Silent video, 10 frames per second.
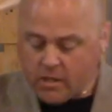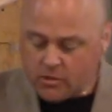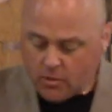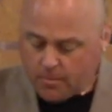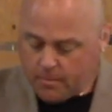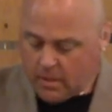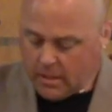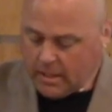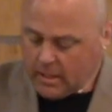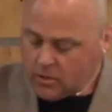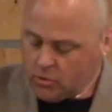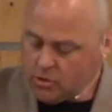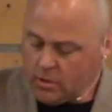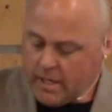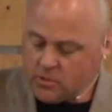So, again, I
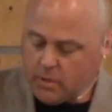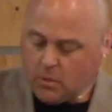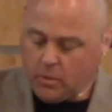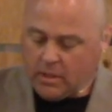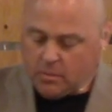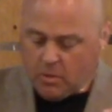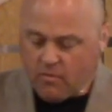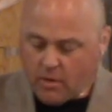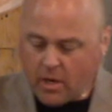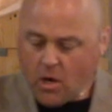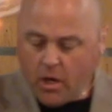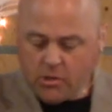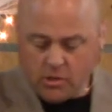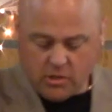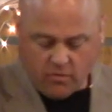told you last week, we need to be very
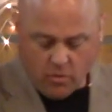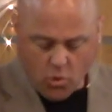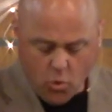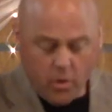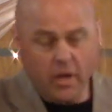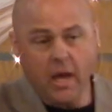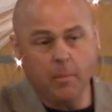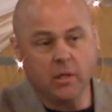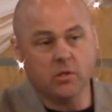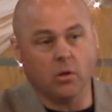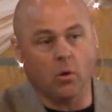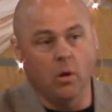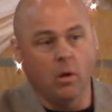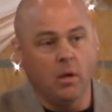conscious of who we're coming to.